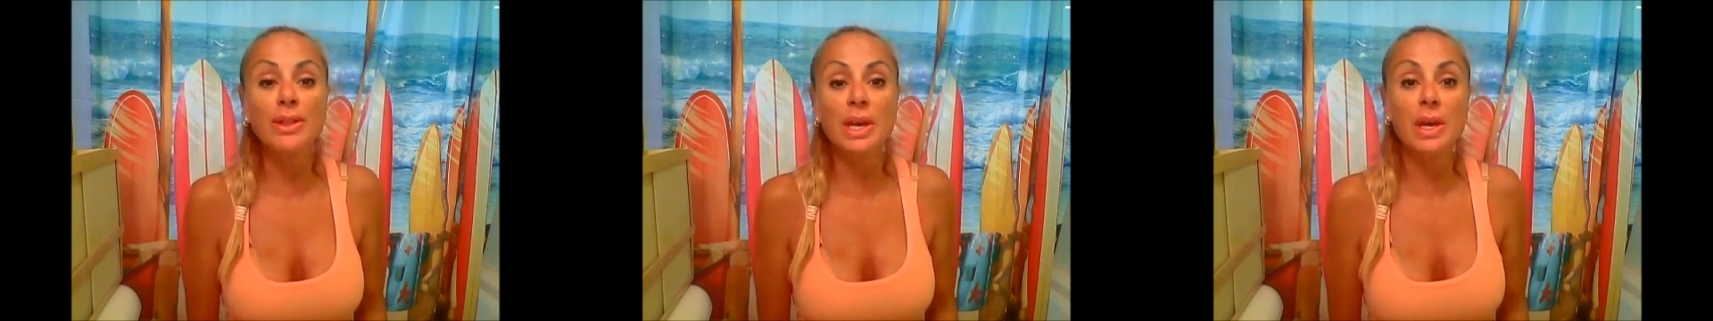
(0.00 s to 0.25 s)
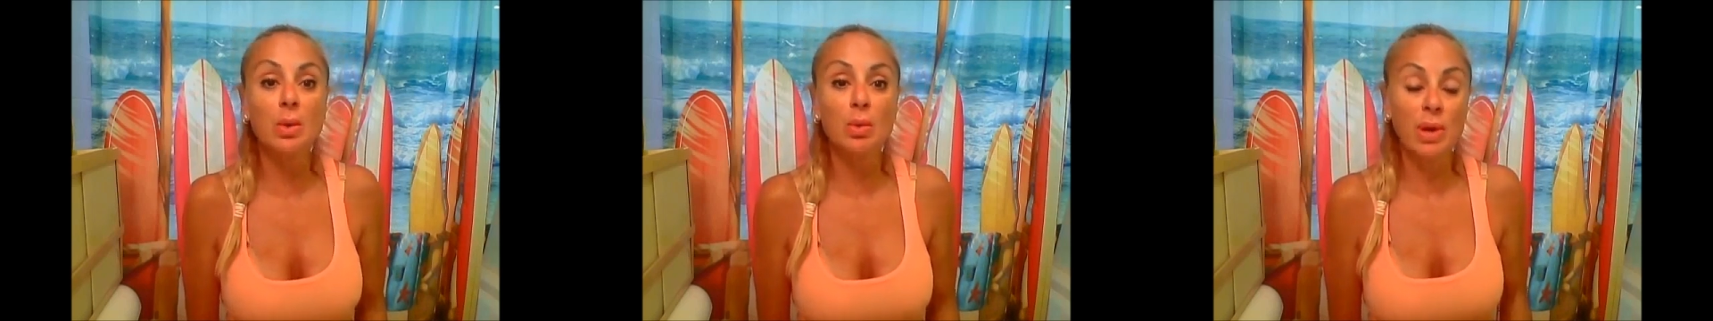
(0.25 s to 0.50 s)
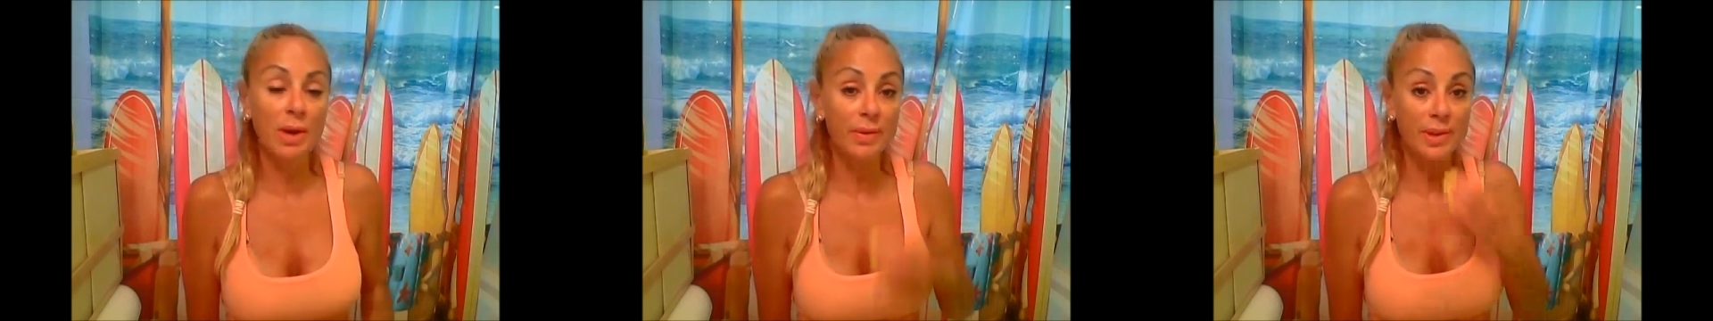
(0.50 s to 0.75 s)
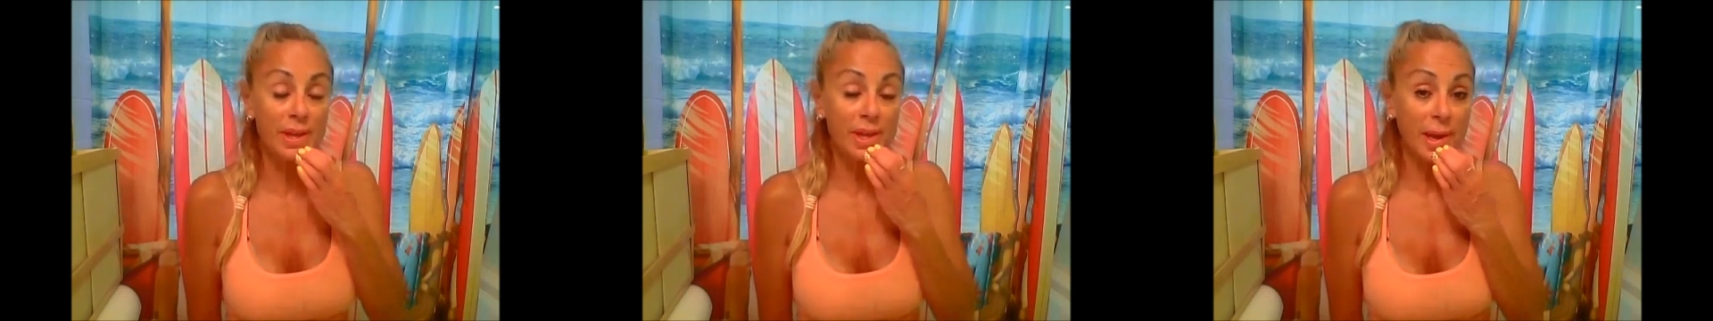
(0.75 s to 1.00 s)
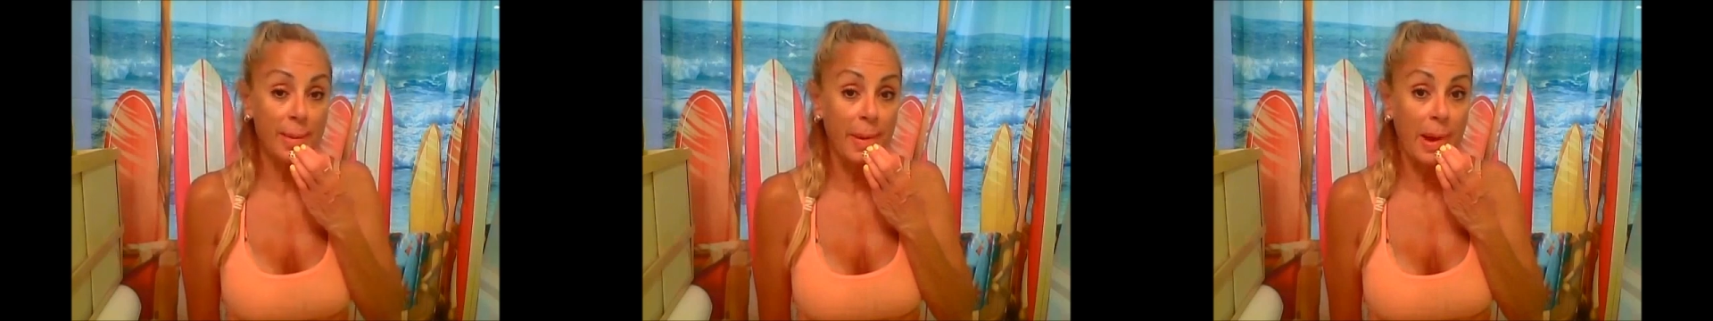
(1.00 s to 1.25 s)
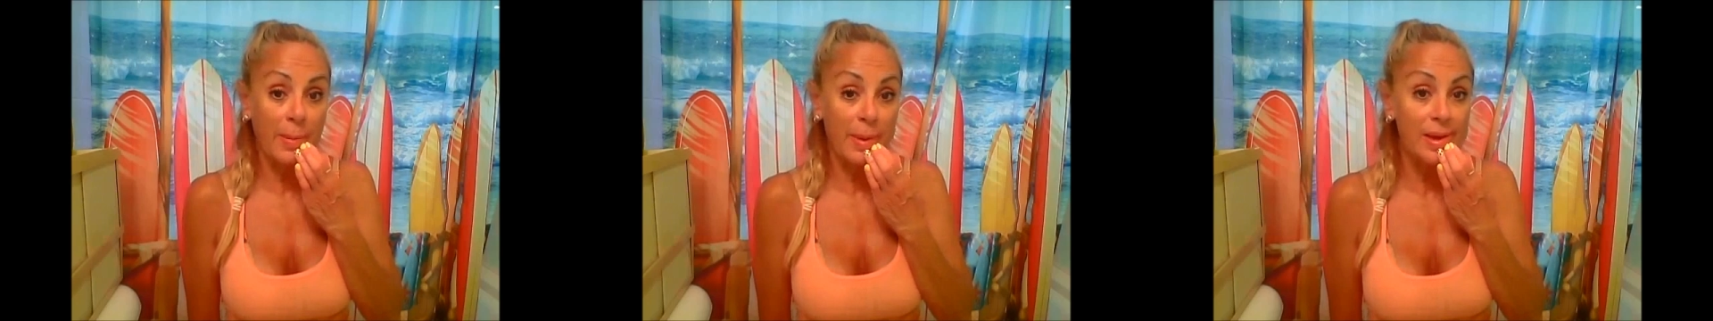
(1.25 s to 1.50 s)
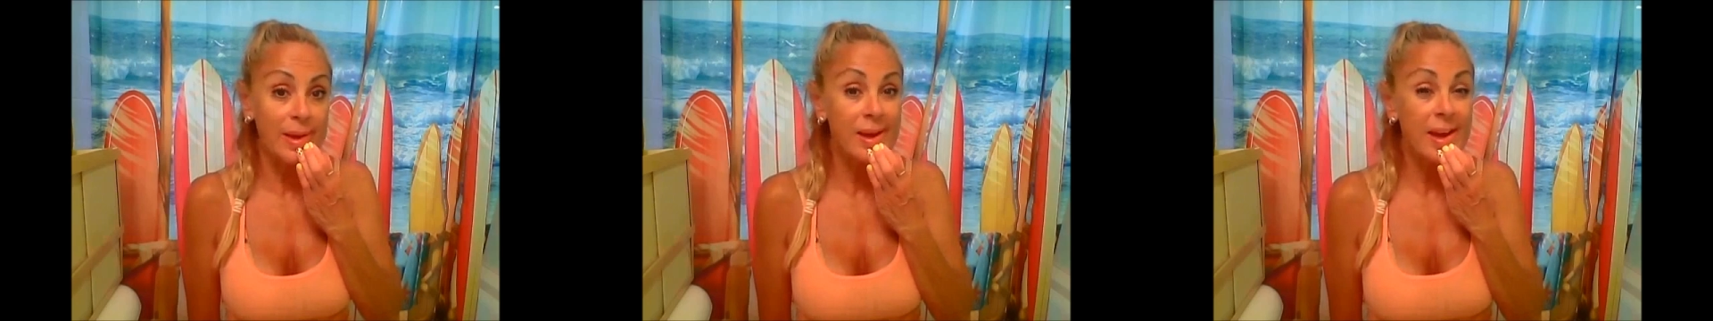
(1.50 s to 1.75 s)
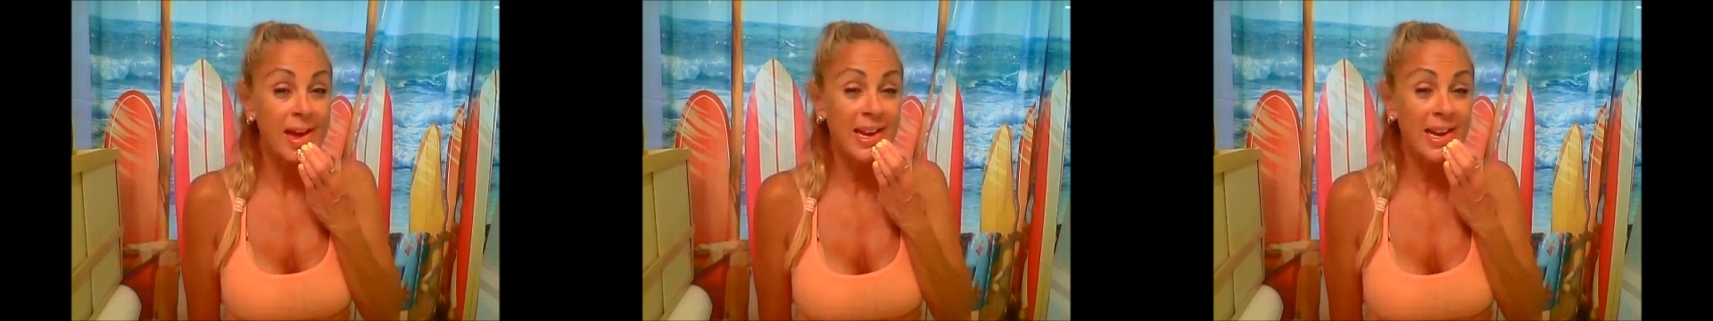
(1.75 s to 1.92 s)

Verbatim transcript: think whatever they think about me.